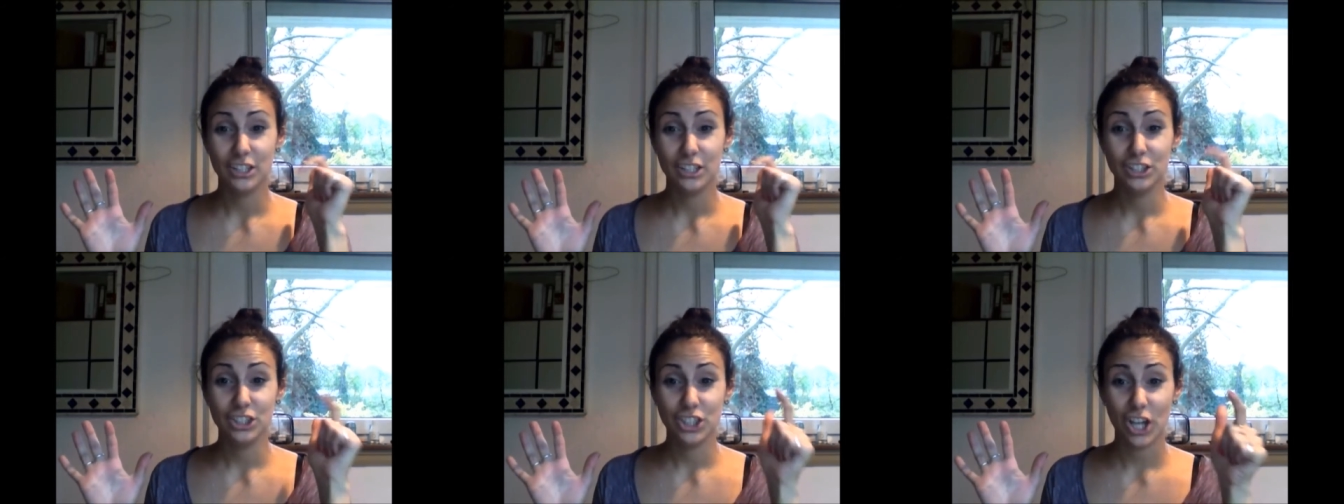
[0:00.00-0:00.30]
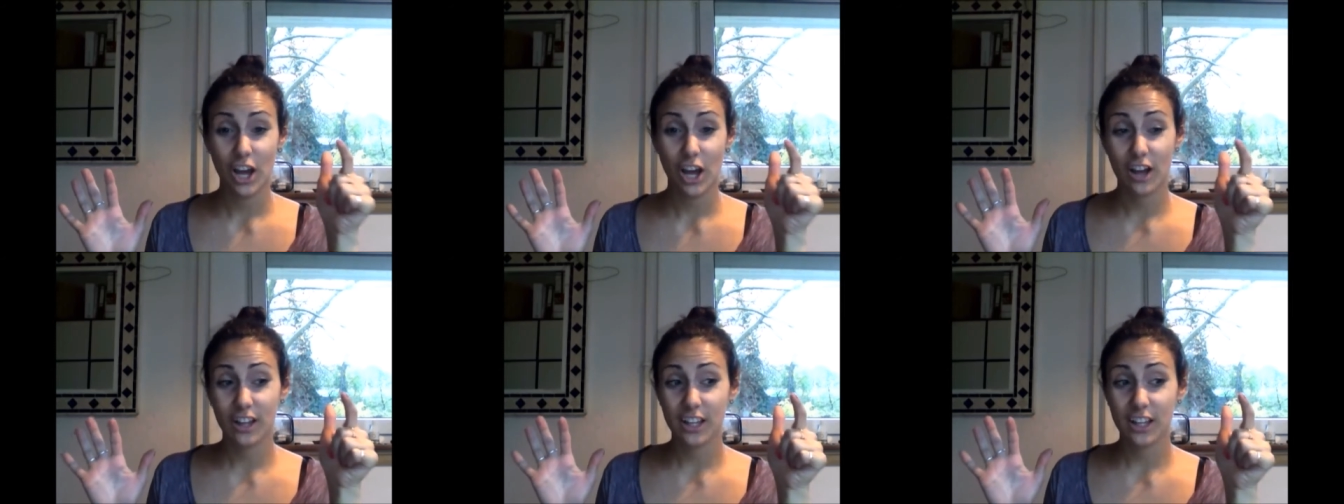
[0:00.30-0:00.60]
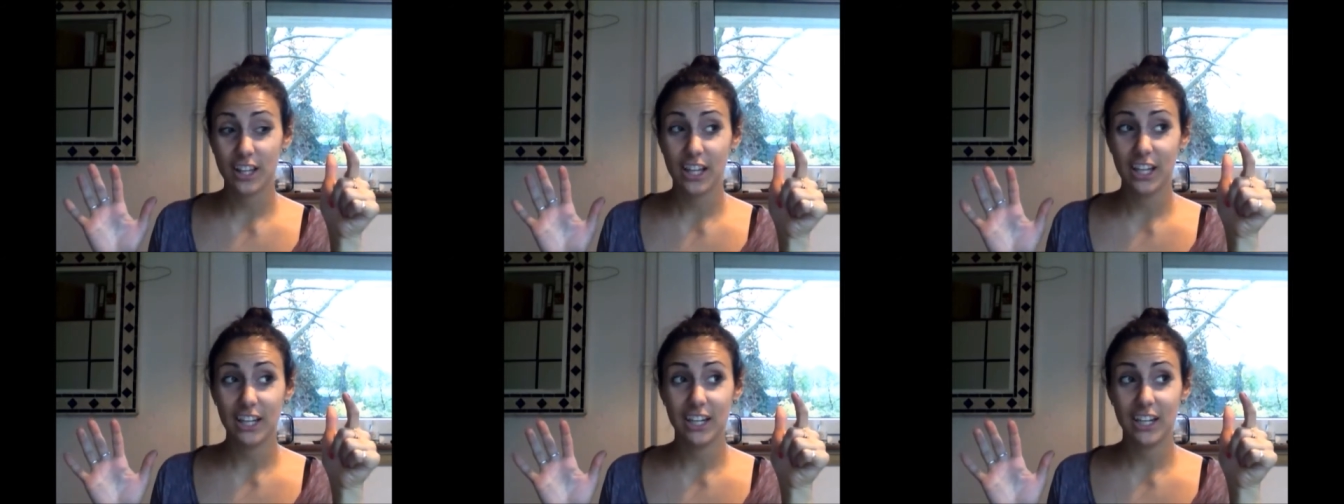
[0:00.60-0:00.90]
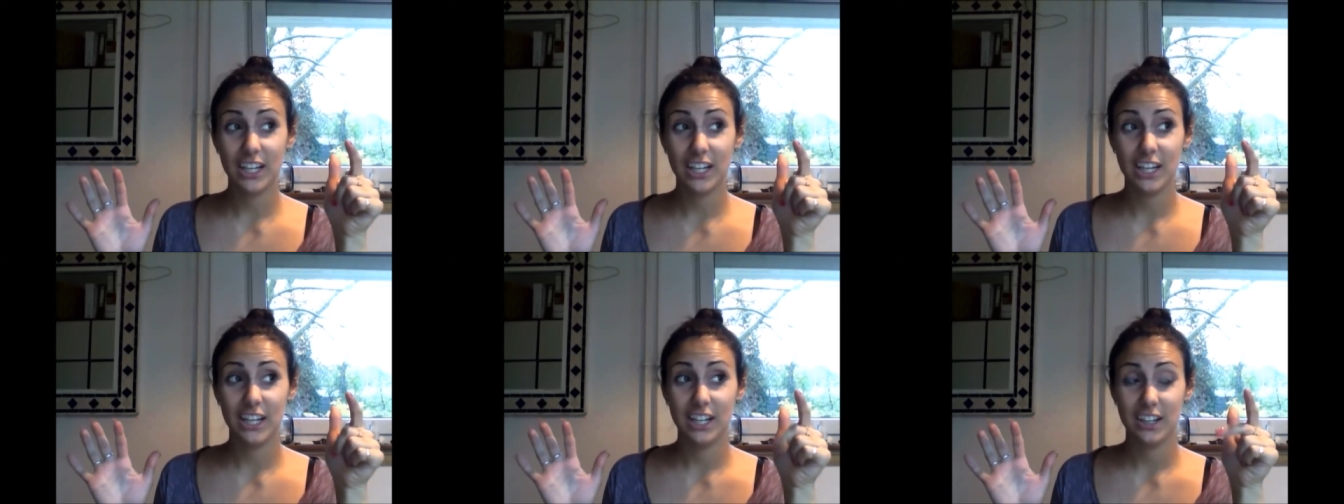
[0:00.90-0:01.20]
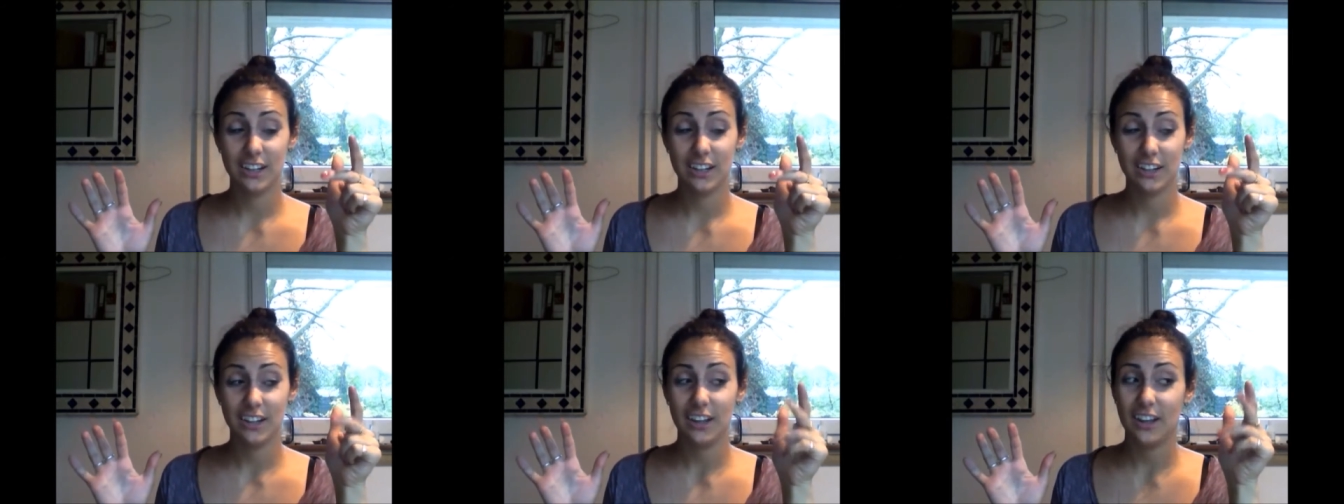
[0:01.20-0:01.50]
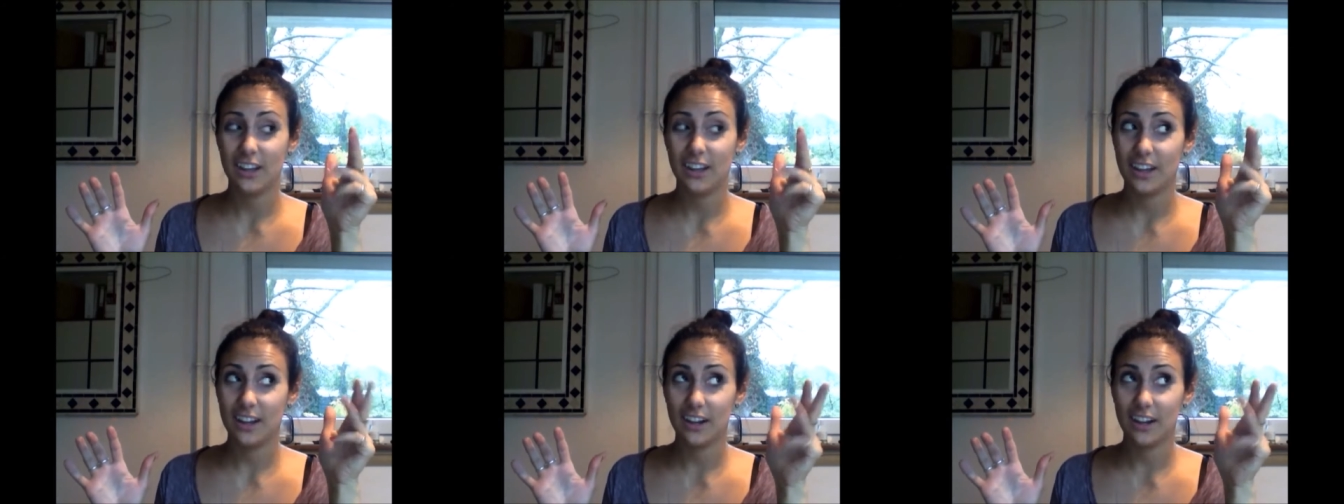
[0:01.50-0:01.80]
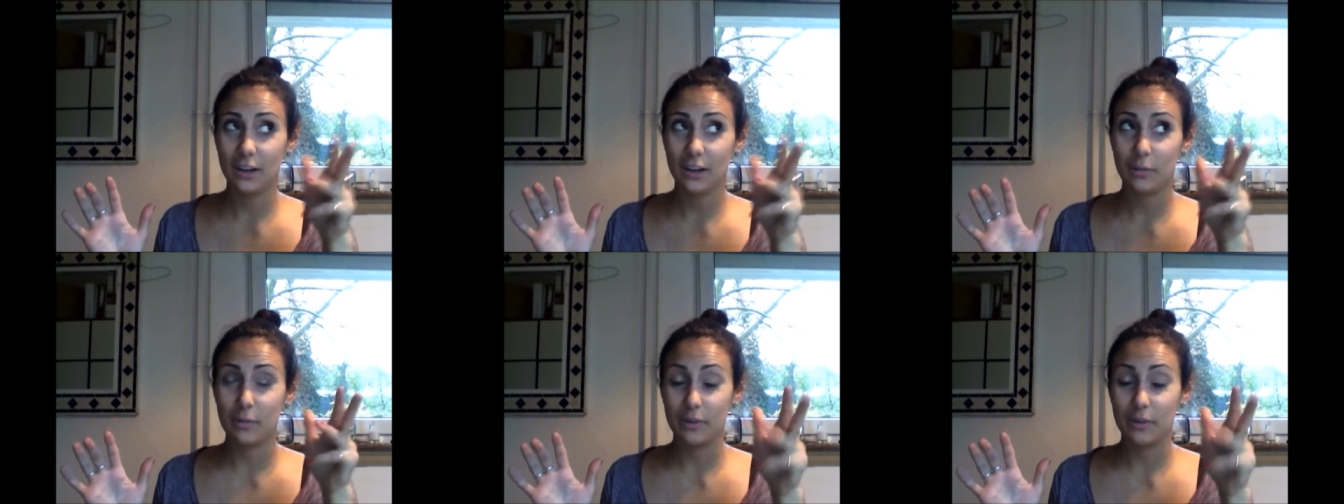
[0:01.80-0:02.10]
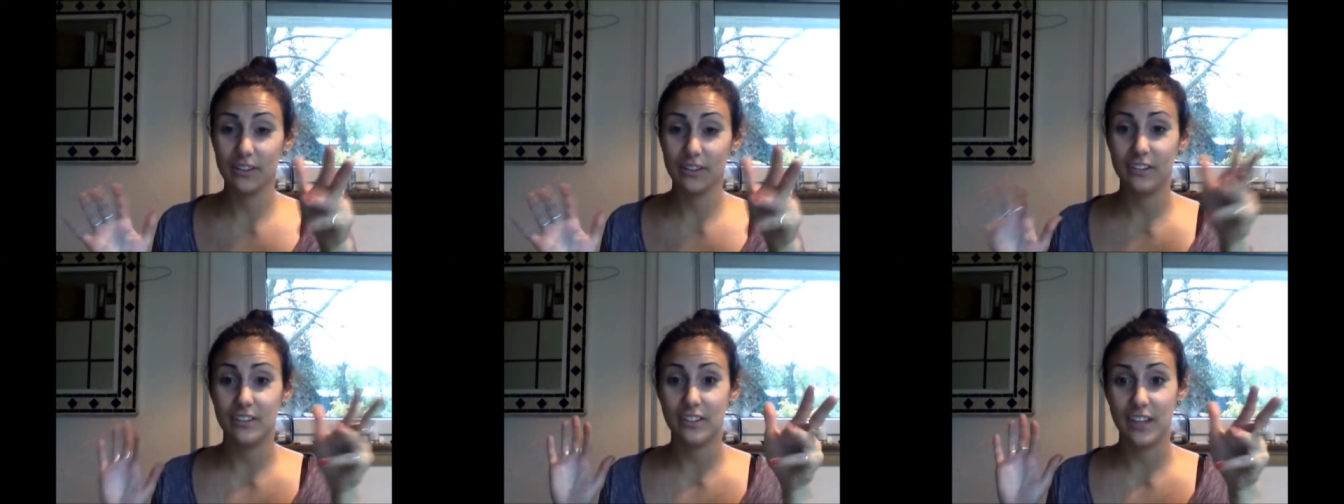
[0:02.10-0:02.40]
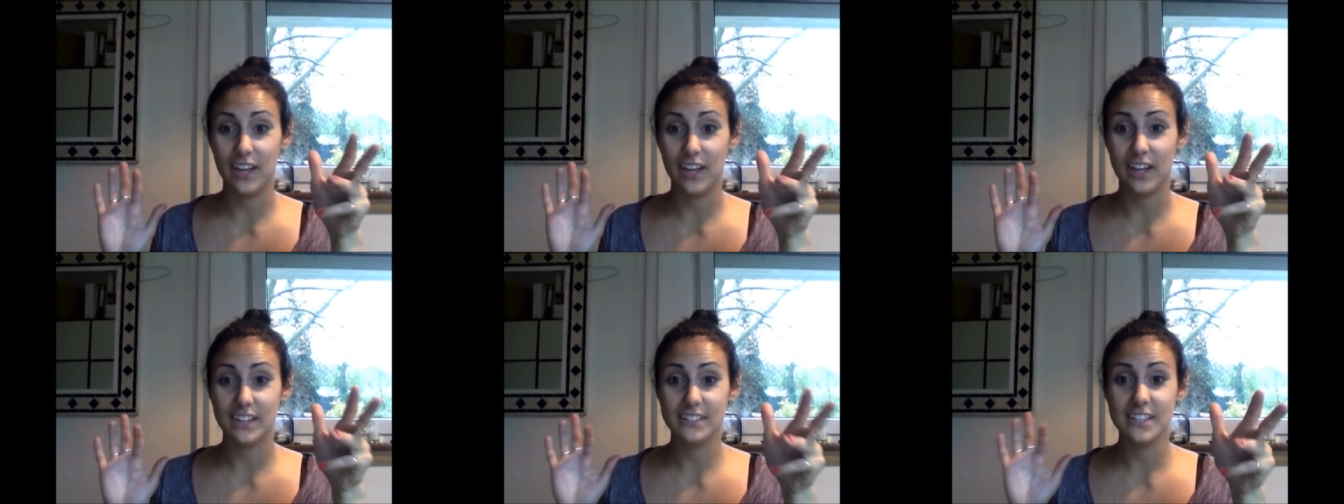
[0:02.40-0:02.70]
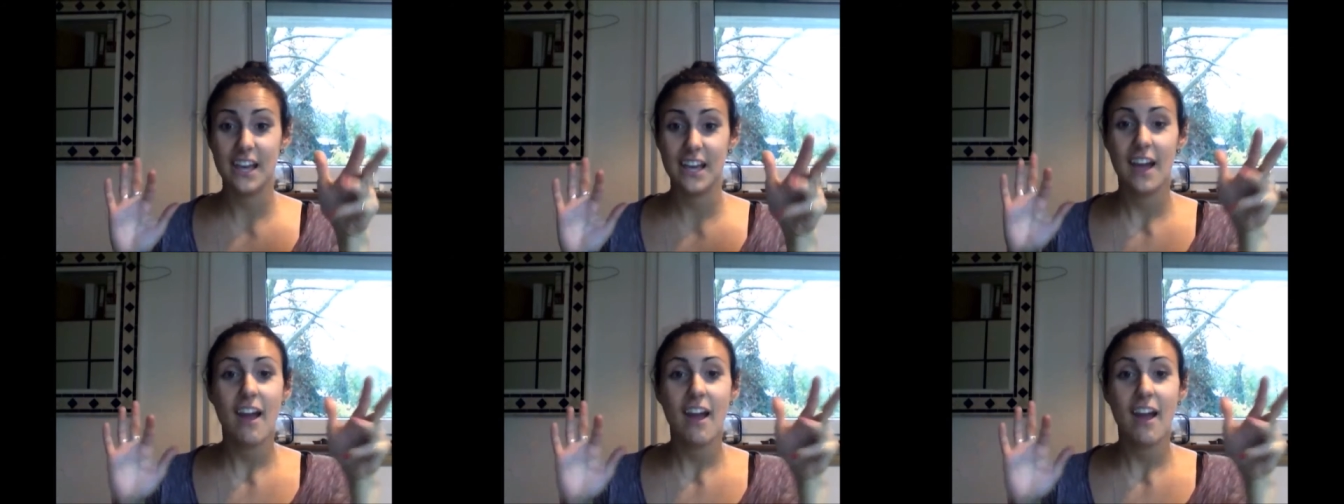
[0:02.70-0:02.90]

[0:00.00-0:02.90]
chocolate, and a couple other things.